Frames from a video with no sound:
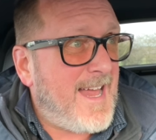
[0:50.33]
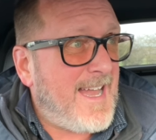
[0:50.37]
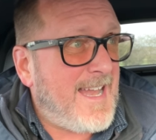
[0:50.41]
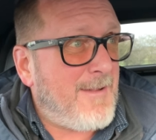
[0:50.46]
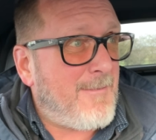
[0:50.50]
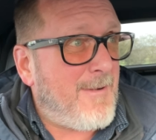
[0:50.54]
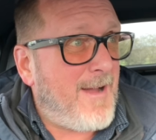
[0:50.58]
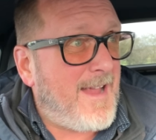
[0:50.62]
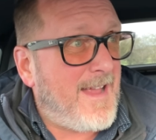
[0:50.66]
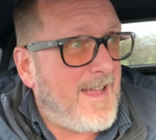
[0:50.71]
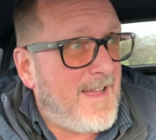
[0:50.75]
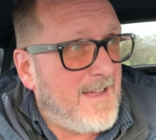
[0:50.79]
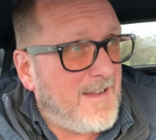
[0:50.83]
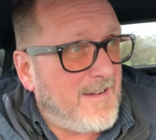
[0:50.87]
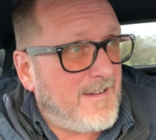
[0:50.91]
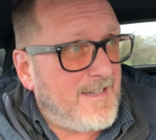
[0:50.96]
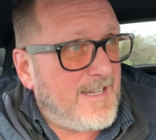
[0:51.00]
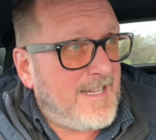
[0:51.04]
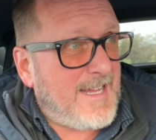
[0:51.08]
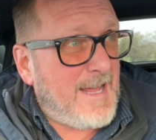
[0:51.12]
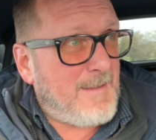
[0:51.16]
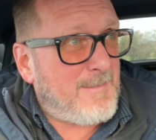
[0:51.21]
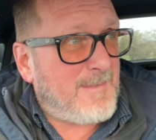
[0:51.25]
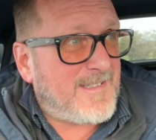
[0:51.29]
Anyway, I'm going
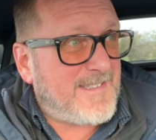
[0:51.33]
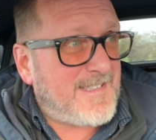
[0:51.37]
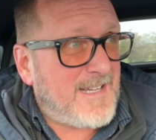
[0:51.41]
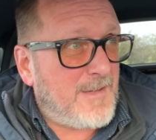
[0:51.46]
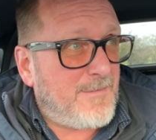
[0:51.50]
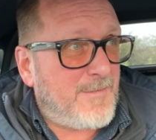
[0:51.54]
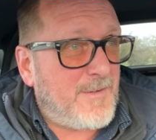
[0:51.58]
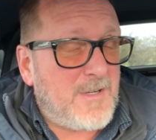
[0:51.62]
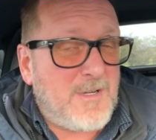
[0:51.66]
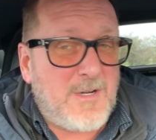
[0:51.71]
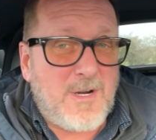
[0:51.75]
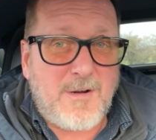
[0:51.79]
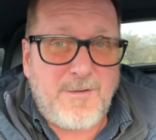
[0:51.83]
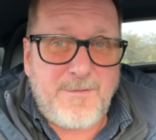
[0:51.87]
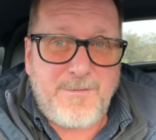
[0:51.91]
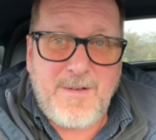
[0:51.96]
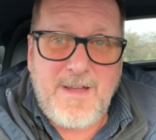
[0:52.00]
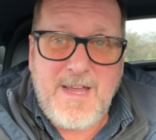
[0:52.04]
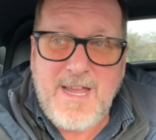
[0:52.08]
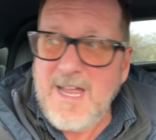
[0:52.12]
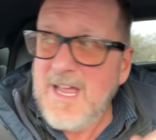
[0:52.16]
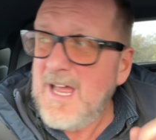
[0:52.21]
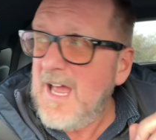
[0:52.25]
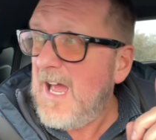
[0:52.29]
to get myself a
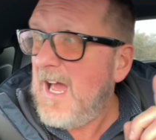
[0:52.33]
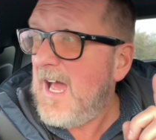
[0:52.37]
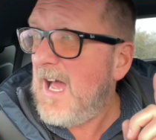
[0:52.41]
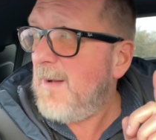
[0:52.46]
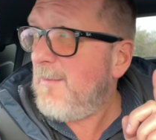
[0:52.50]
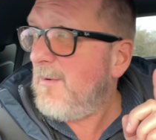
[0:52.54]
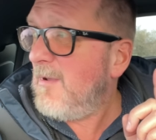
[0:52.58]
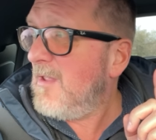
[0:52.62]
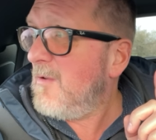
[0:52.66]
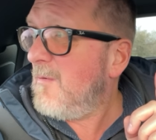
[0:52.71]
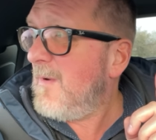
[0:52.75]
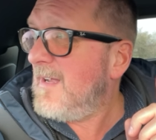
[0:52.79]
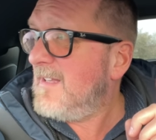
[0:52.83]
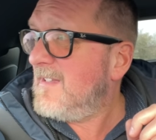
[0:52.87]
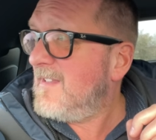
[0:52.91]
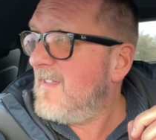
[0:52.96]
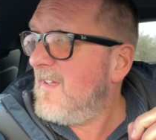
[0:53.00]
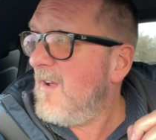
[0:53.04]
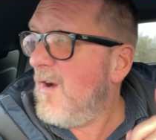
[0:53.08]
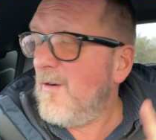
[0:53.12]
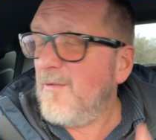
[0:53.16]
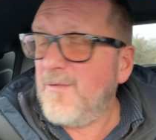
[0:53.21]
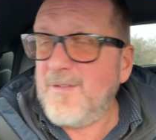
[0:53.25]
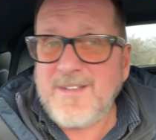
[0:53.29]
coffee. I'm on the way to
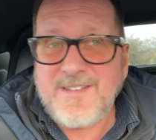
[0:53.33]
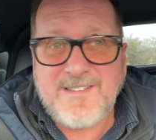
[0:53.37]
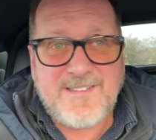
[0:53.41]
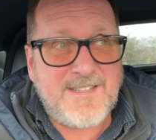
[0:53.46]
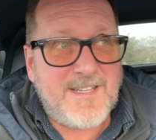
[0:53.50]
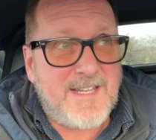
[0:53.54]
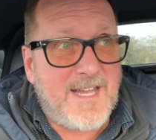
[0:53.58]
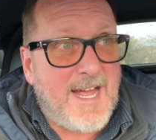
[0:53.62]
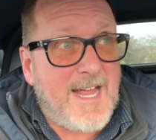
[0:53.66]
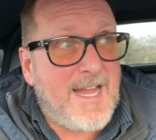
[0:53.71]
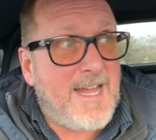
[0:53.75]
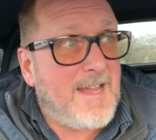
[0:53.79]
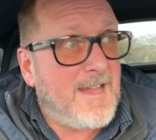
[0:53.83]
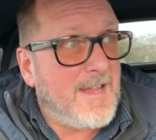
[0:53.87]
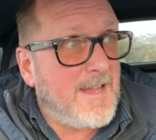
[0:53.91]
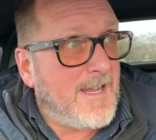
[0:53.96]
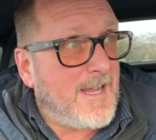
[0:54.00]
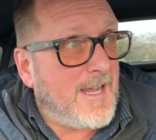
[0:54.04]
the office today.